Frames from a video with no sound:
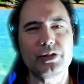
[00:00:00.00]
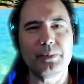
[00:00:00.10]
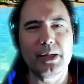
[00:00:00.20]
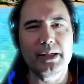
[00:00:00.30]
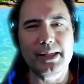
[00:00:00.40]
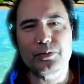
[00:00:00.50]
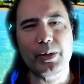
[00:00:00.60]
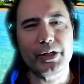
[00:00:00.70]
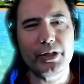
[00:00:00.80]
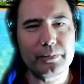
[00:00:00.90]
money, and that's why
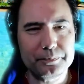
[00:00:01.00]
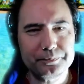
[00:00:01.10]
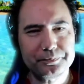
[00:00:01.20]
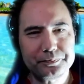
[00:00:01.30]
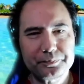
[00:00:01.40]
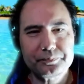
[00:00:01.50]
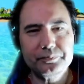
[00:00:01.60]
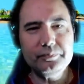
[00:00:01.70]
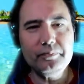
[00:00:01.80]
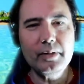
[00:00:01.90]
you're
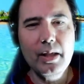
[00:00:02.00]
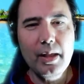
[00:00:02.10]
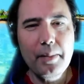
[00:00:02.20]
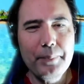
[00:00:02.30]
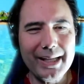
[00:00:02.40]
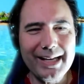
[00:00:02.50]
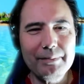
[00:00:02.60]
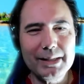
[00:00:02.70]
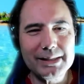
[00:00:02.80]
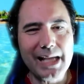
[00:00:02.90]
picking up
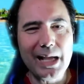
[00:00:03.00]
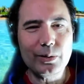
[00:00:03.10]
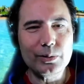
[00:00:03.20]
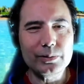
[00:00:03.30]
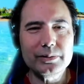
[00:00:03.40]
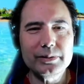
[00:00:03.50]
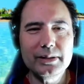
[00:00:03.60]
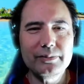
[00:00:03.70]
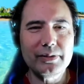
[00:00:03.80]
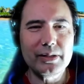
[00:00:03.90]
this gold.
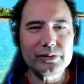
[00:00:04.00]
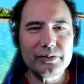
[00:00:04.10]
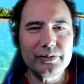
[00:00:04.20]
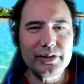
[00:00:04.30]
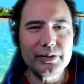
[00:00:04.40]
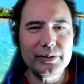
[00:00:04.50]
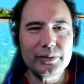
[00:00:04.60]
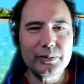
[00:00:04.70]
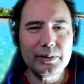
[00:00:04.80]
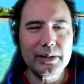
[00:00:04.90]
For those of you
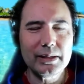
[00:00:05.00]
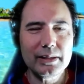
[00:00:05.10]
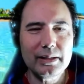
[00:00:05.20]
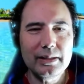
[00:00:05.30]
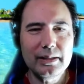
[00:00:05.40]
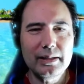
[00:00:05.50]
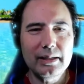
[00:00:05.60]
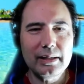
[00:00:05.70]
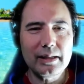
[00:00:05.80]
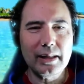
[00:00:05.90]
who
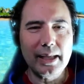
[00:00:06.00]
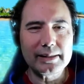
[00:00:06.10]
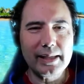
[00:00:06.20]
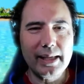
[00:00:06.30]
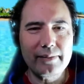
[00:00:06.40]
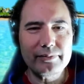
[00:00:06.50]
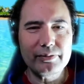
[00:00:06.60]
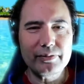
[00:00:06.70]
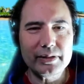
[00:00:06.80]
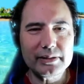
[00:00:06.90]
like to have
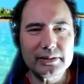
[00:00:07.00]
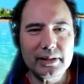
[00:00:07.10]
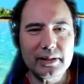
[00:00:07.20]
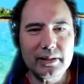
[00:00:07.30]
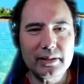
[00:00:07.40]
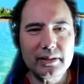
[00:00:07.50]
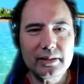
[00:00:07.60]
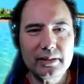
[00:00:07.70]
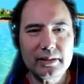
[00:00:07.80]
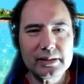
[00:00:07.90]
different
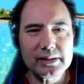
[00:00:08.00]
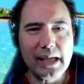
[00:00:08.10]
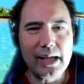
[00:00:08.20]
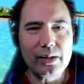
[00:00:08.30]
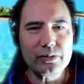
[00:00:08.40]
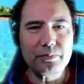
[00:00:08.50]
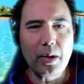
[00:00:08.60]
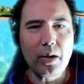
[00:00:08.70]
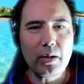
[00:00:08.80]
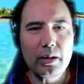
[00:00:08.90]
styles of
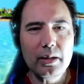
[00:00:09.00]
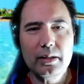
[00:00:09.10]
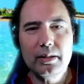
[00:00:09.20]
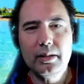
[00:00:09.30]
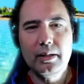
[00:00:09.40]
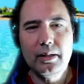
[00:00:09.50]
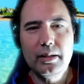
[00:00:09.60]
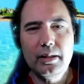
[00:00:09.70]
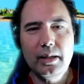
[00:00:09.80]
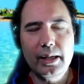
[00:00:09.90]
ball.
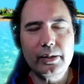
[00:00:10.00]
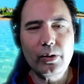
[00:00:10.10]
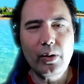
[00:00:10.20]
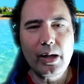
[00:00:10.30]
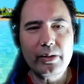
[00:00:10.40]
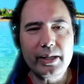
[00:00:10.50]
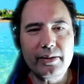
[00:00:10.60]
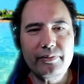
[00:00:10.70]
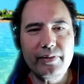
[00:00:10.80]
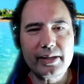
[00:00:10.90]
I don't know how they
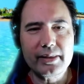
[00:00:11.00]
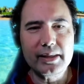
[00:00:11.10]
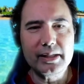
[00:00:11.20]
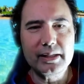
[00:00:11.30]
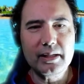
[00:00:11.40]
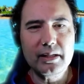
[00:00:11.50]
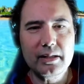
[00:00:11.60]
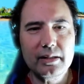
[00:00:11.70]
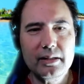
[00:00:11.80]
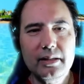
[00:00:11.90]
affect
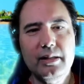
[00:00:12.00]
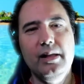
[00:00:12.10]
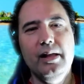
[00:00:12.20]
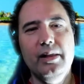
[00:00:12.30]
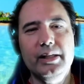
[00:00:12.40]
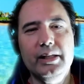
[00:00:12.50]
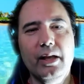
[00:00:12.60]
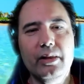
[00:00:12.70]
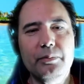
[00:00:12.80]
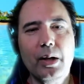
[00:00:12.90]
the
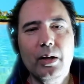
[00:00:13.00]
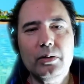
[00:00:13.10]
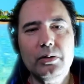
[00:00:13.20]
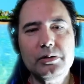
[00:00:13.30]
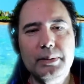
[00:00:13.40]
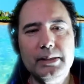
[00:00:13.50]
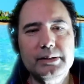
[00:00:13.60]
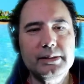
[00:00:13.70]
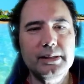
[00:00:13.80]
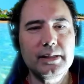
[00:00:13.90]
other balls, but
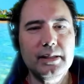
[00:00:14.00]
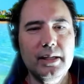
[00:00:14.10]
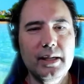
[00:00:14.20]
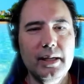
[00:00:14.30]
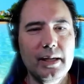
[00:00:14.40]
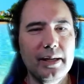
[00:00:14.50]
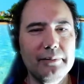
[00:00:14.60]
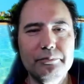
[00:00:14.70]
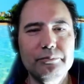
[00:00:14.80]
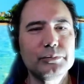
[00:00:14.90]
I'm
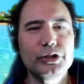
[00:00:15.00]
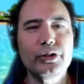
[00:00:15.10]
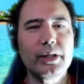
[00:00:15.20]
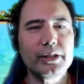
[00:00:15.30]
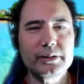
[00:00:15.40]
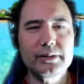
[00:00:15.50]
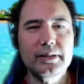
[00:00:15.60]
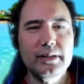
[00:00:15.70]
sure that